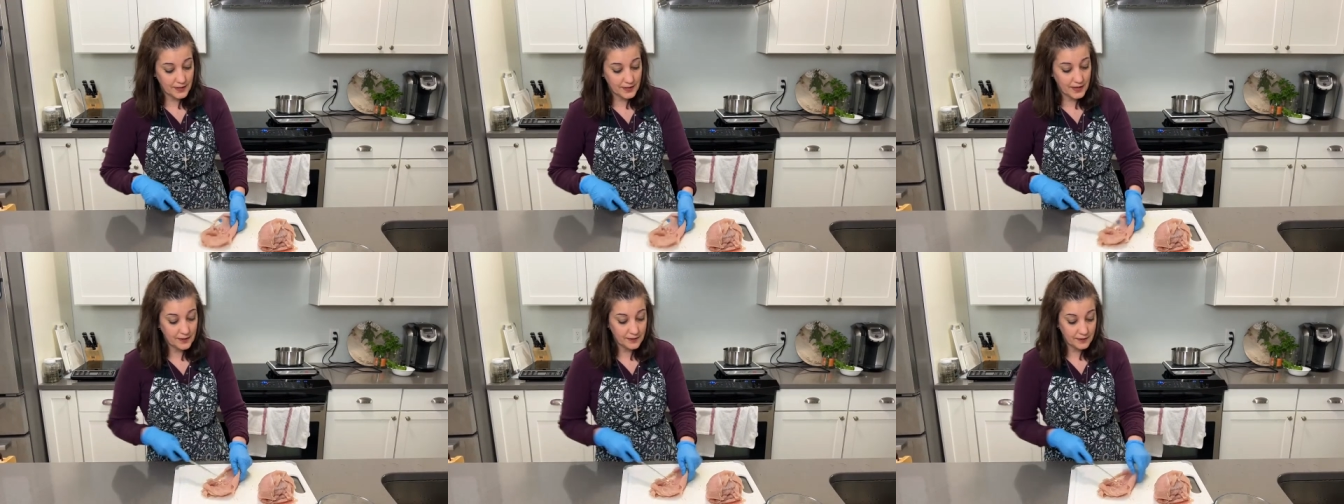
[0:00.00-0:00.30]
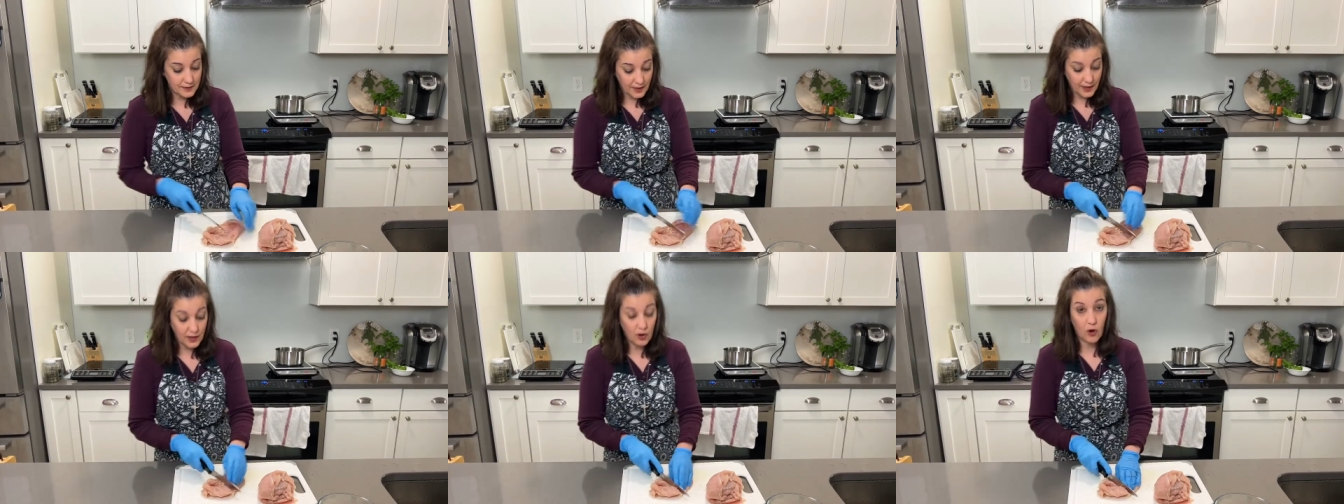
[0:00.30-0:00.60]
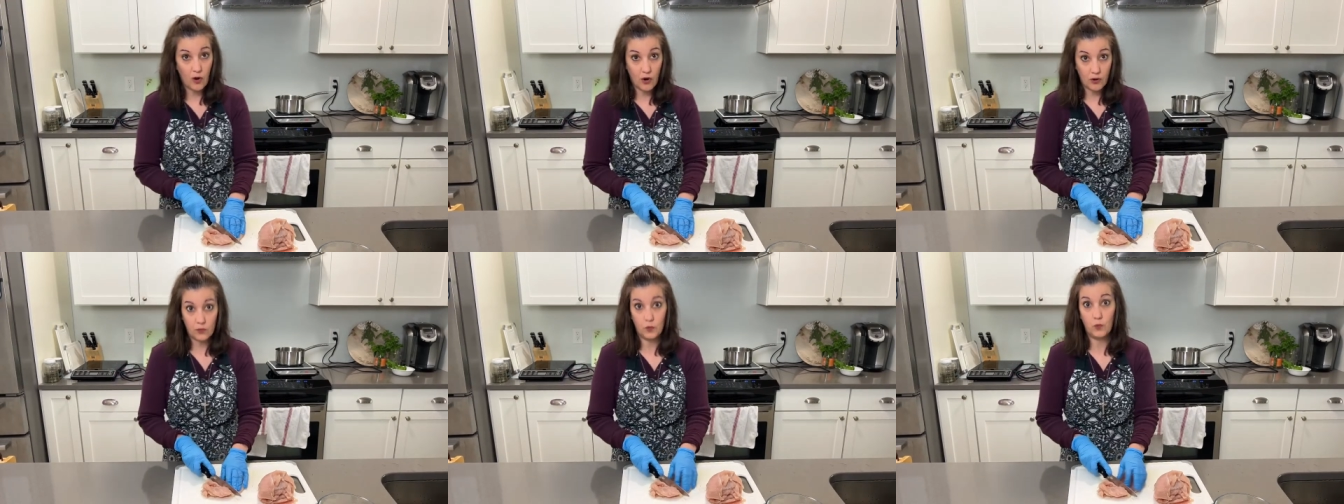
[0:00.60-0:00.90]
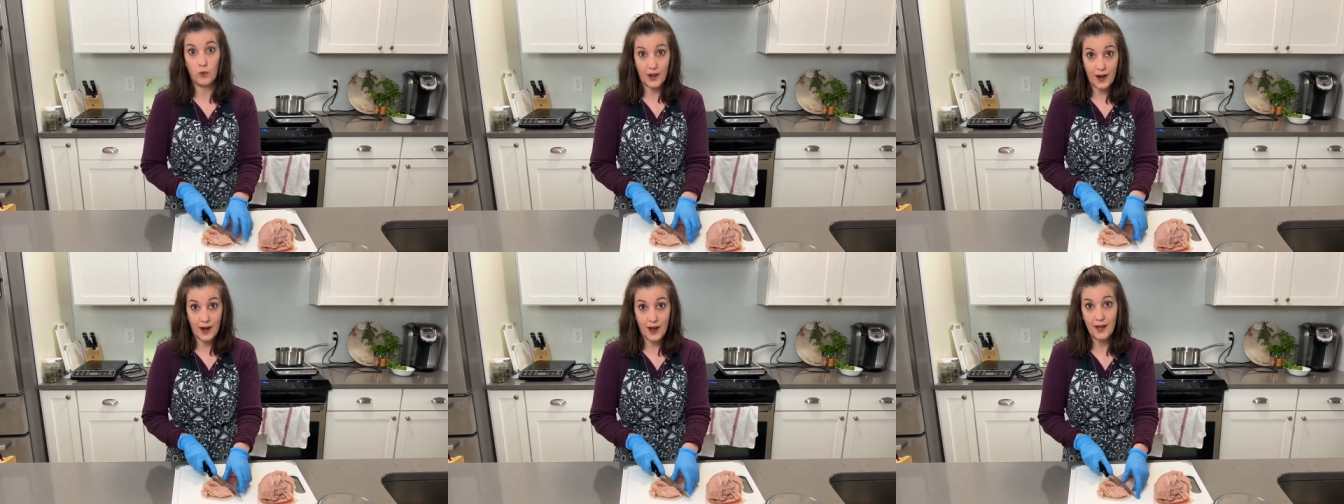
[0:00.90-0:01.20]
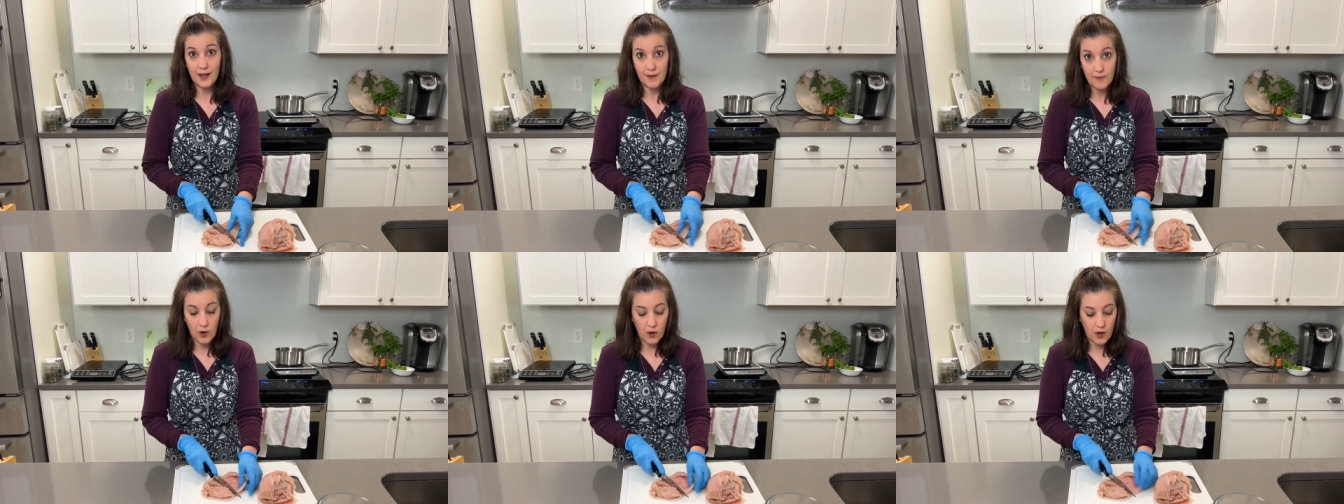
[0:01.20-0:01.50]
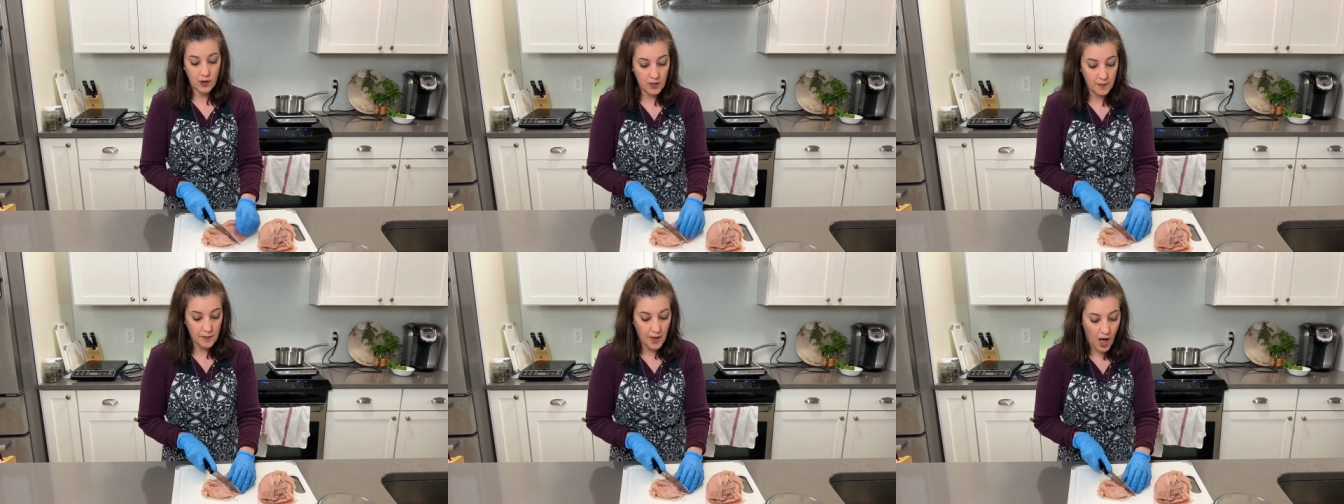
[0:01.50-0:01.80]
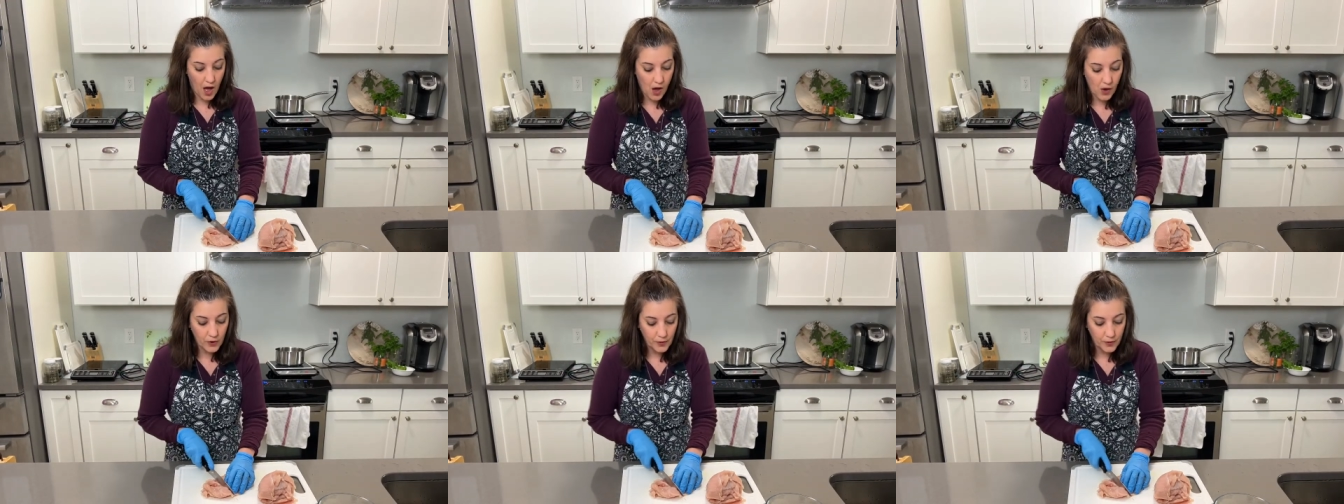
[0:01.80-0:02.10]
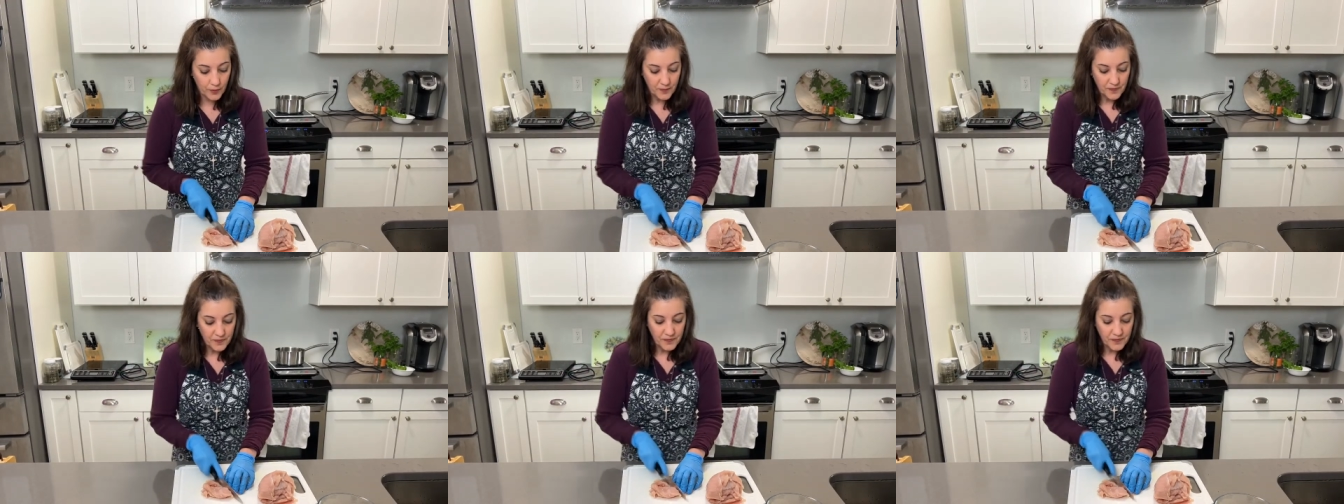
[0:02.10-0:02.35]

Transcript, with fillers: that is like what I am all about.